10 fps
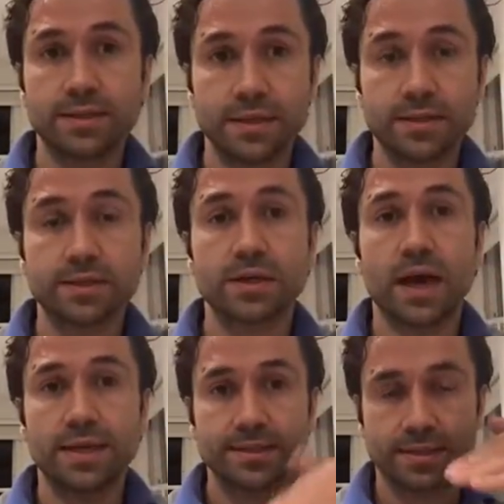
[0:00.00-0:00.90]

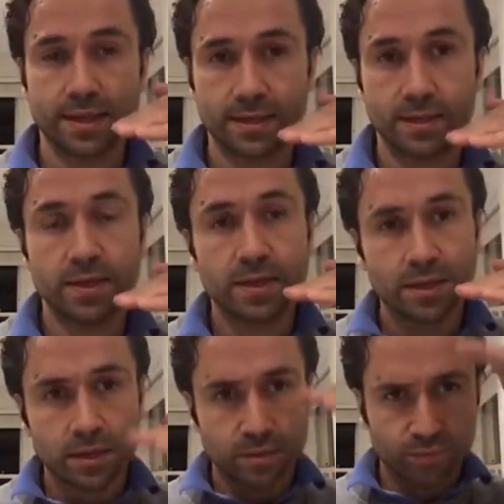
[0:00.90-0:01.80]
insights and
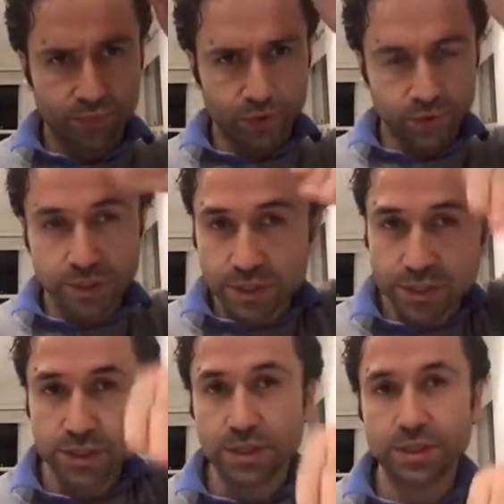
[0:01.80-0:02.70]

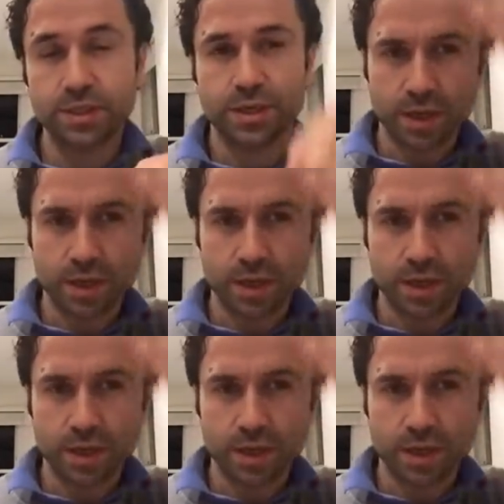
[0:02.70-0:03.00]
processes that